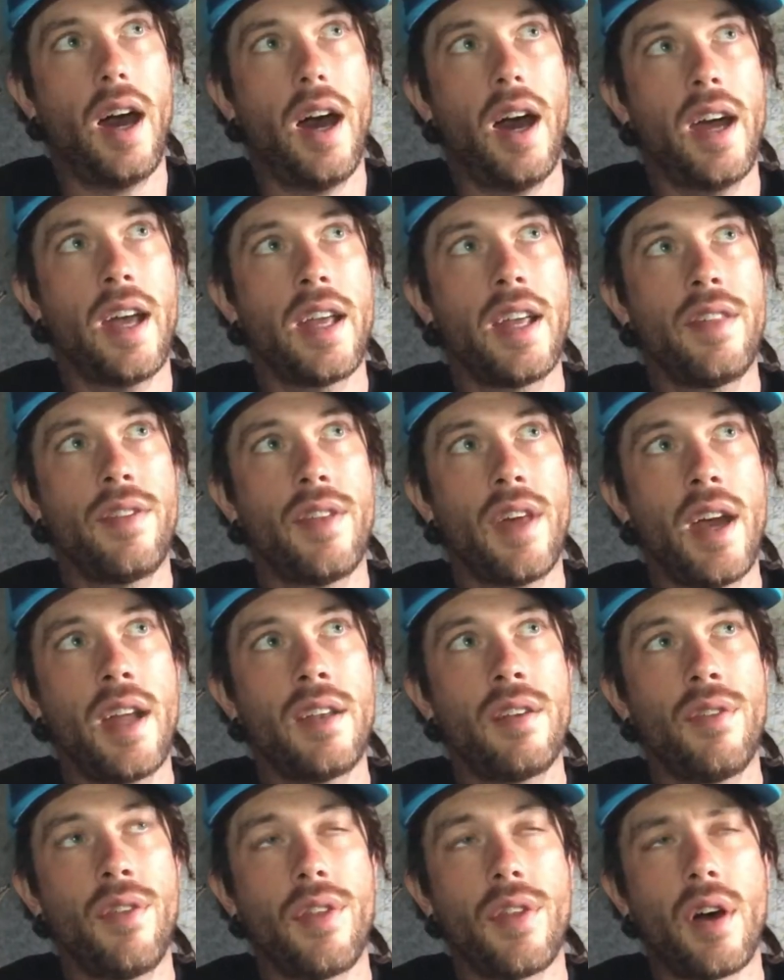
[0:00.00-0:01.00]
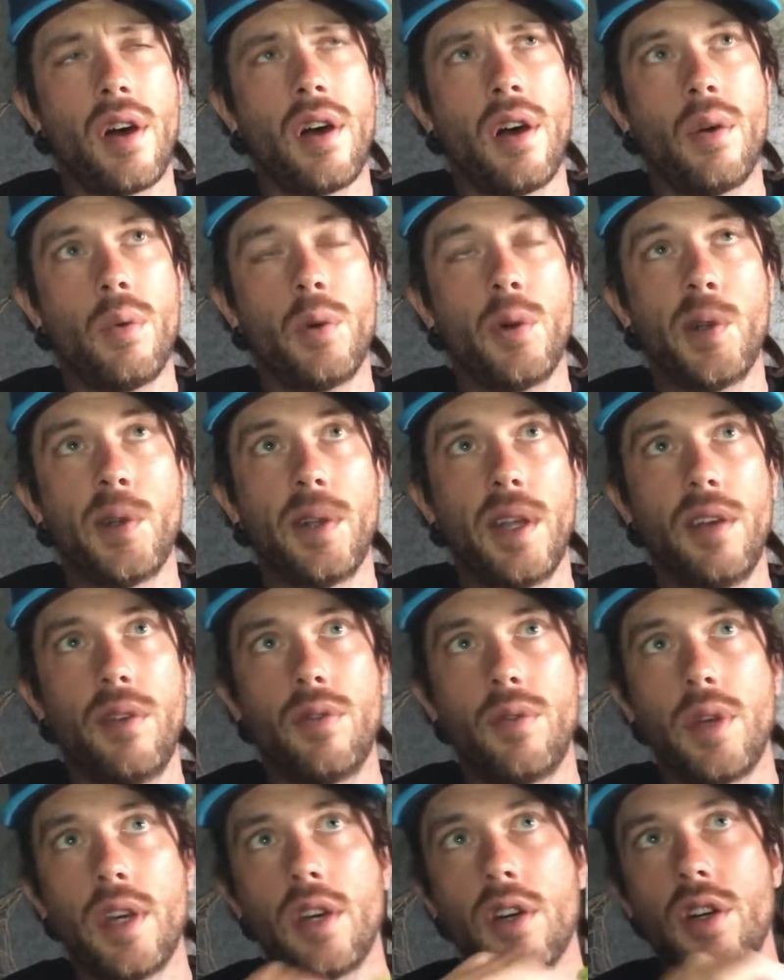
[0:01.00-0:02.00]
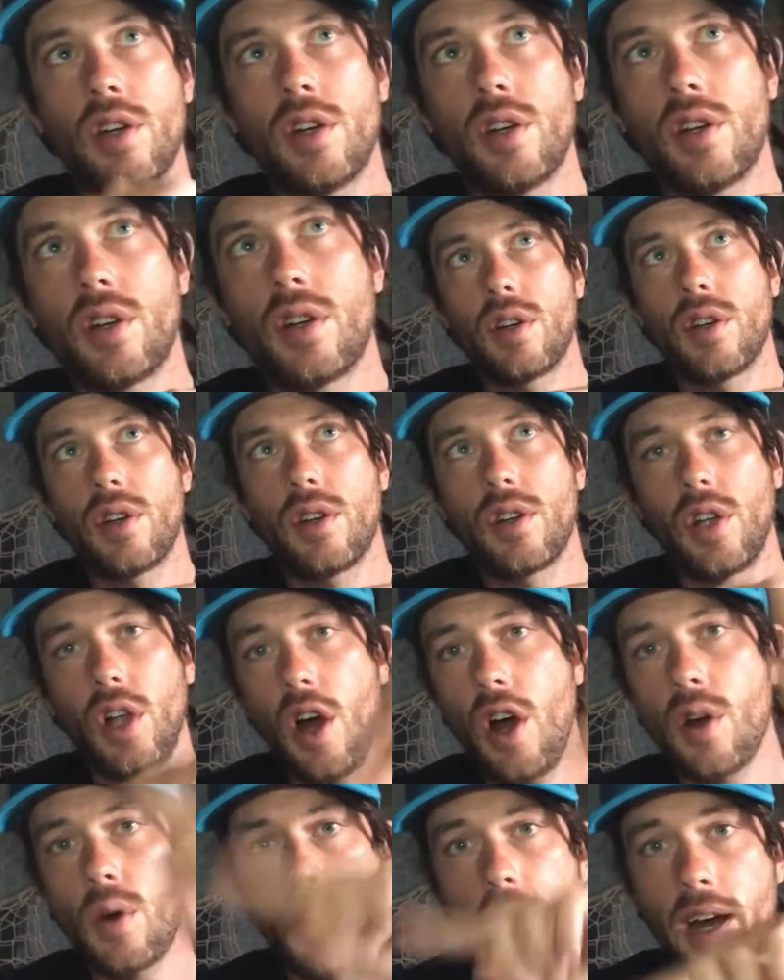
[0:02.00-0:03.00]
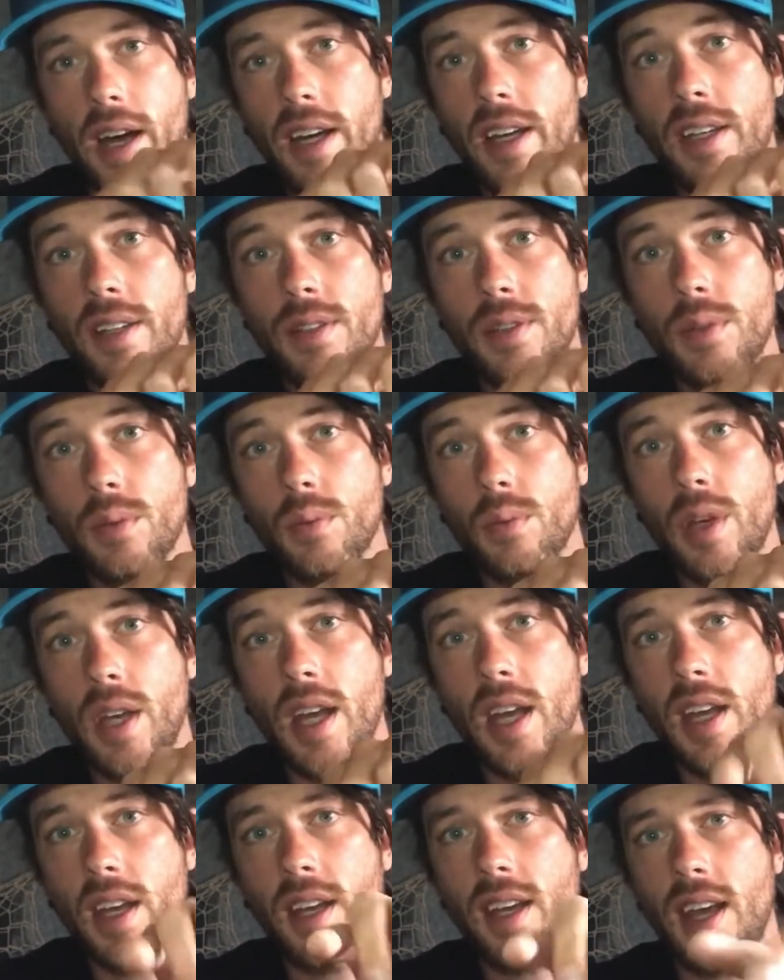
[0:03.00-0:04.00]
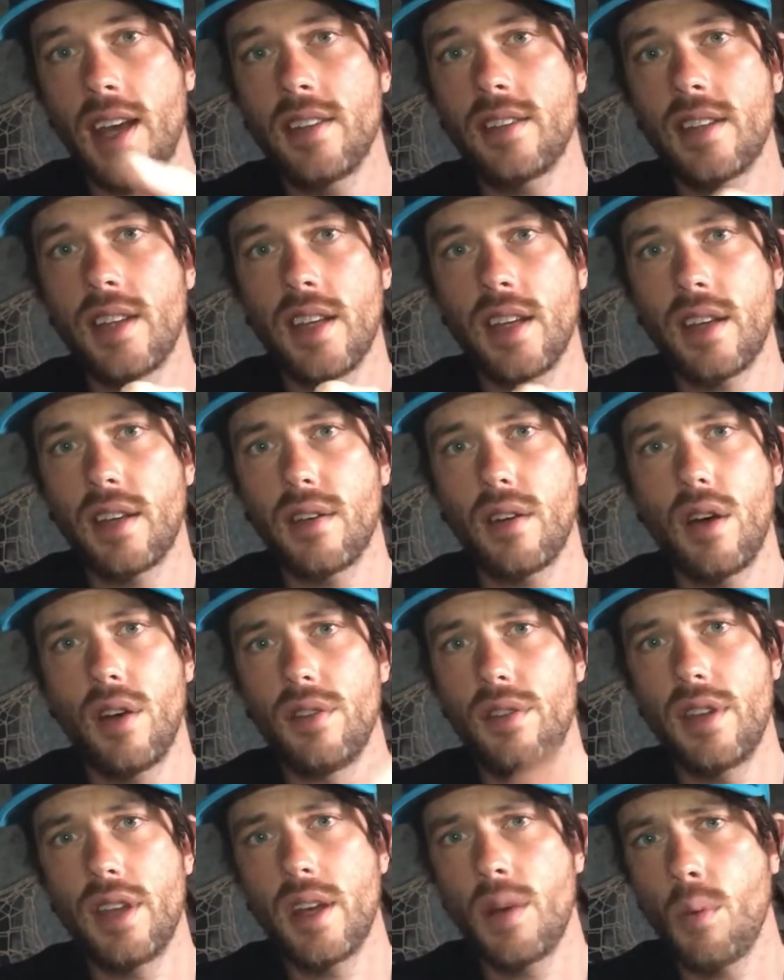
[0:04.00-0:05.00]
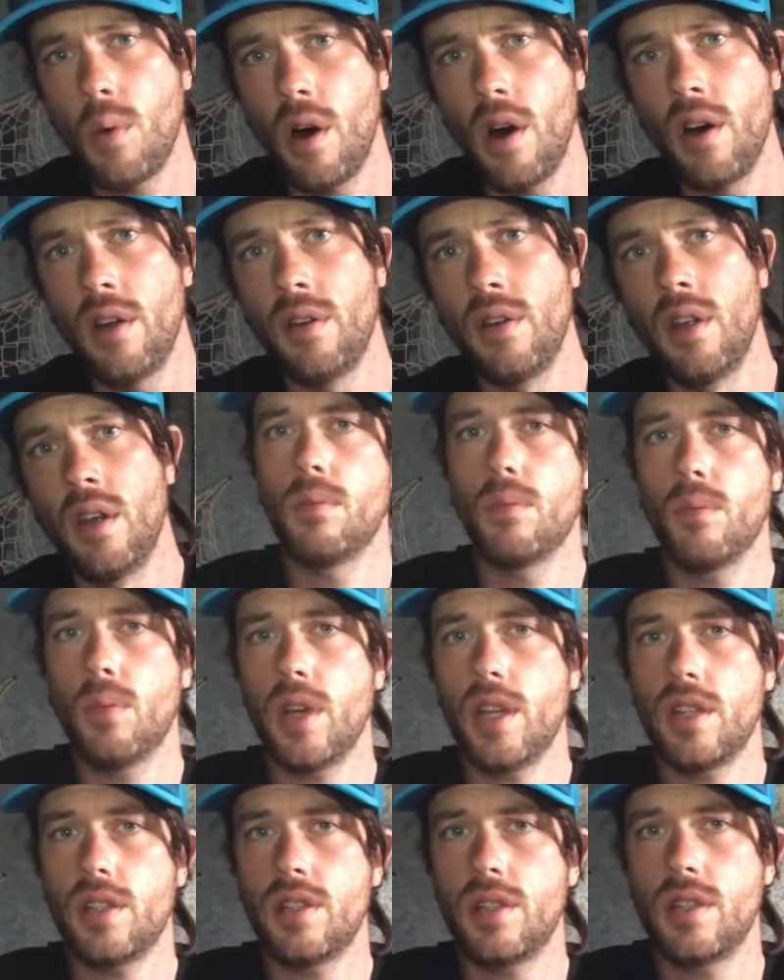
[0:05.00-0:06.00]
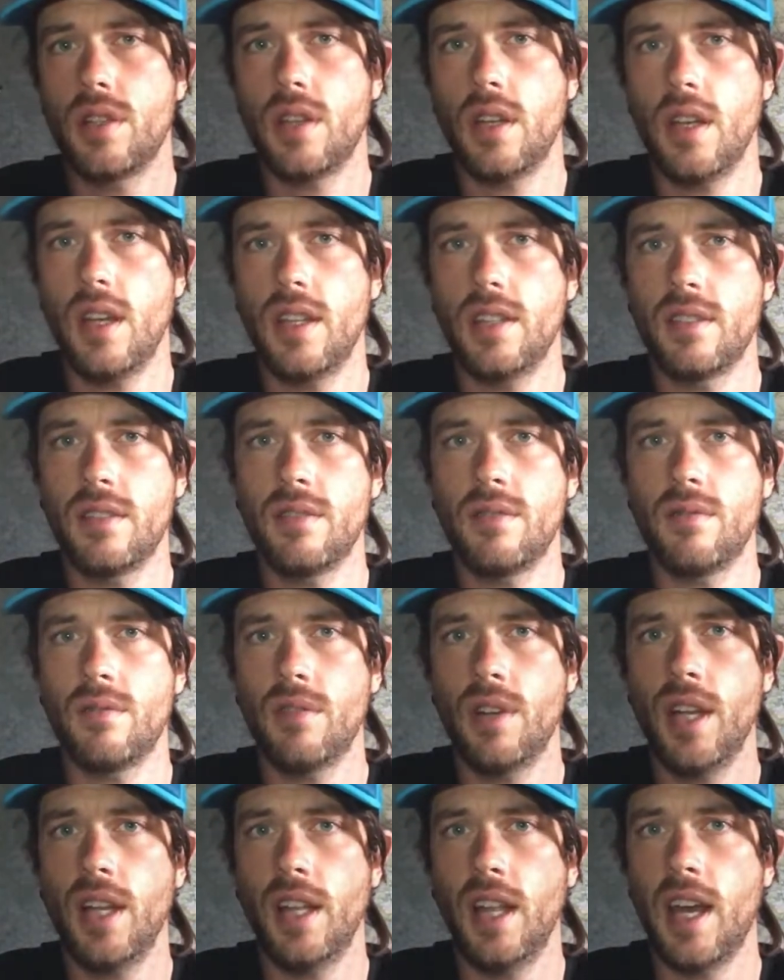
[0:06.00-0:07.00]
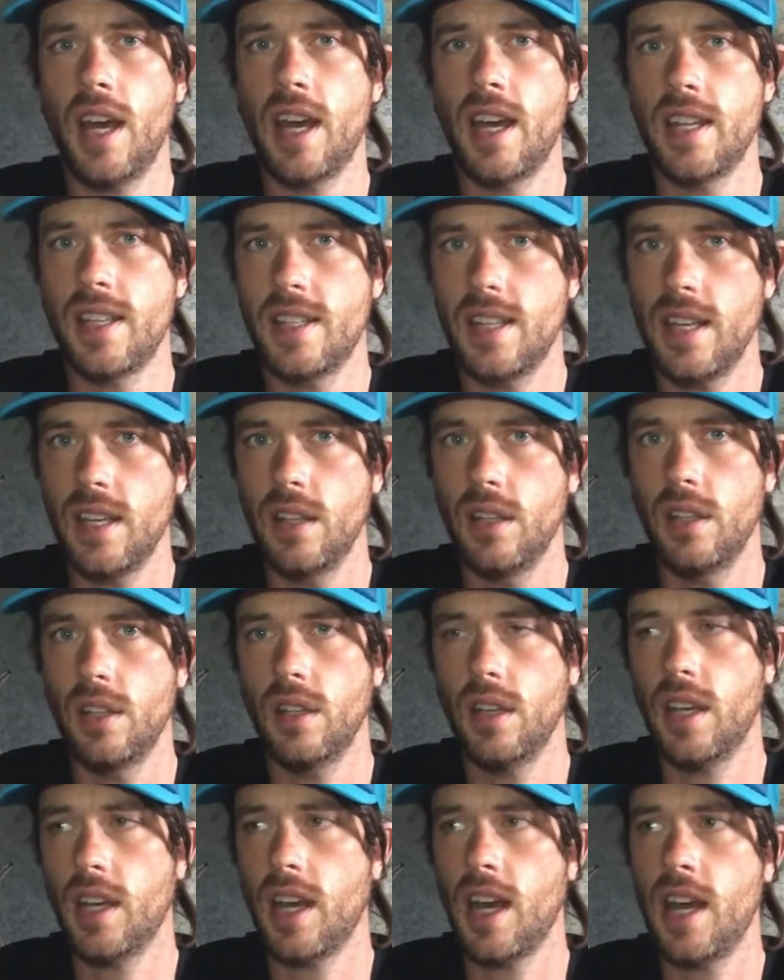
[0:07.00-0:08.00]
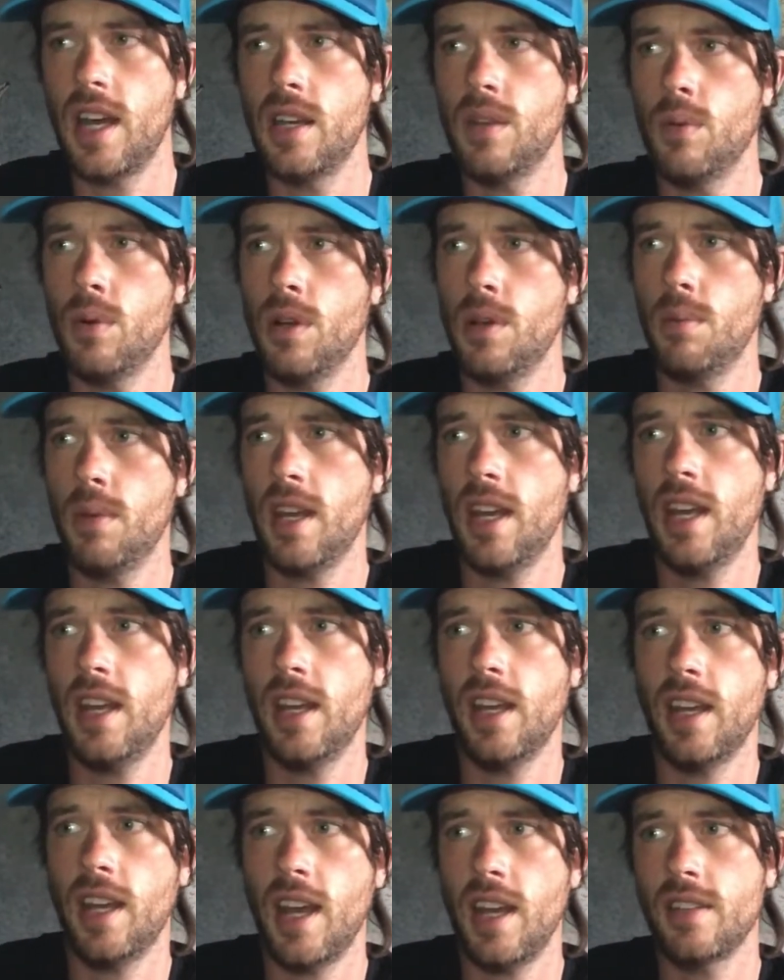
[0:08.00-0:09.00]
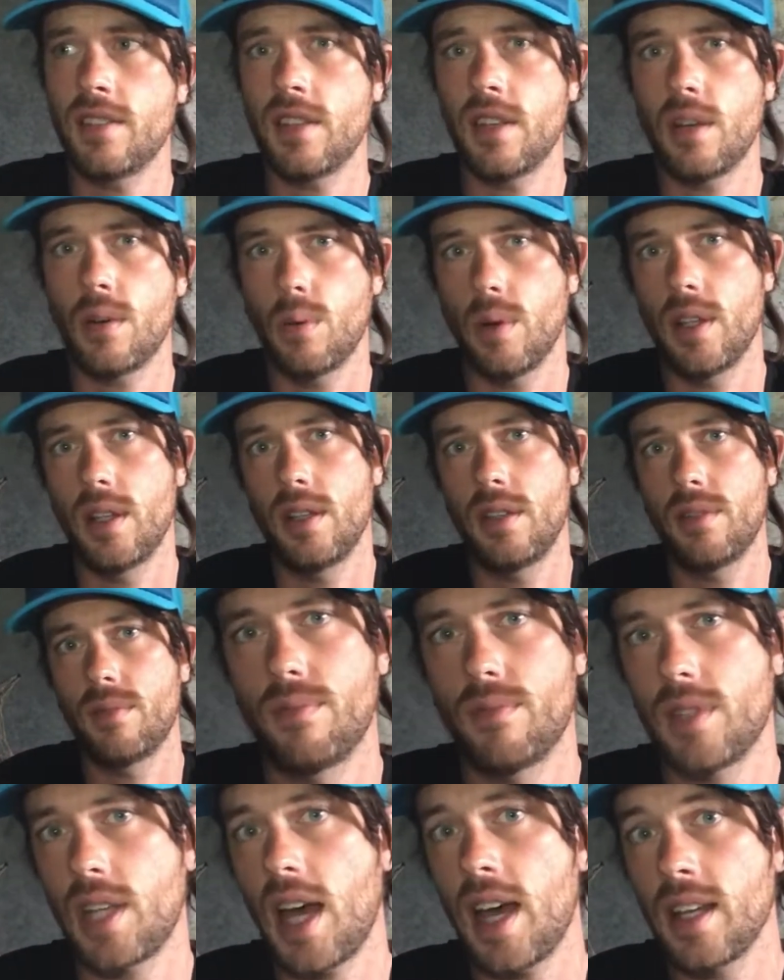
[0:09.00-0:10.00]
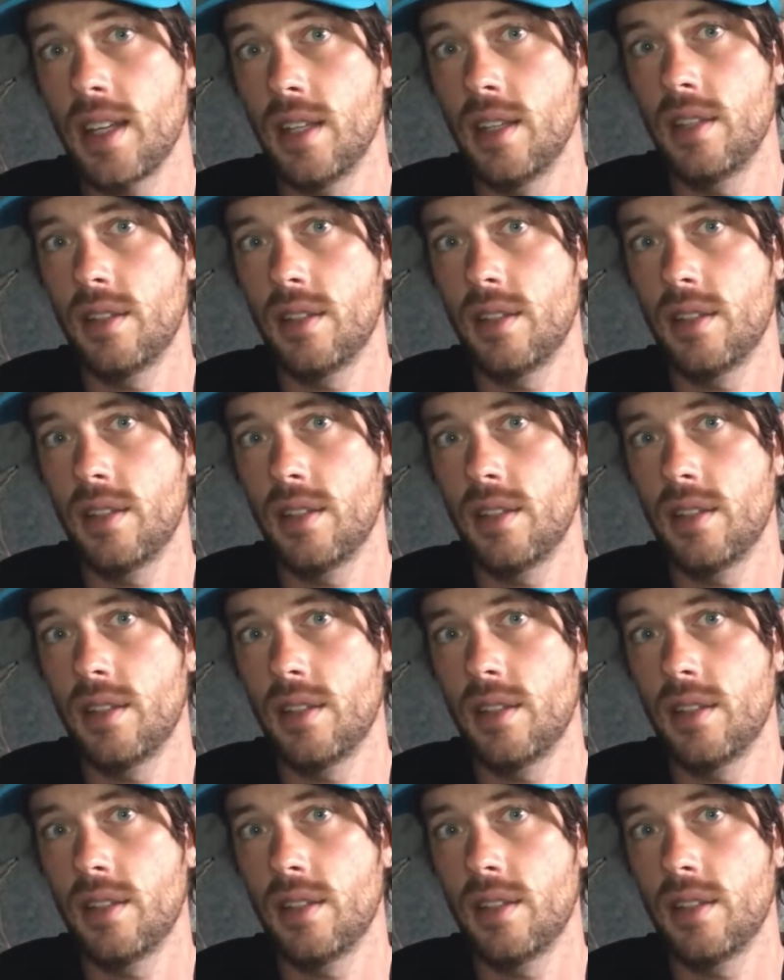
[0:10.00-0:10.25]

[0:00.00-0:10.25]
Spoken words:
I then thought, well, if we go clockwise, we hit Keswick on day 1, which isn't really ideal. You kind of want to be hitting Keswick when you're tired.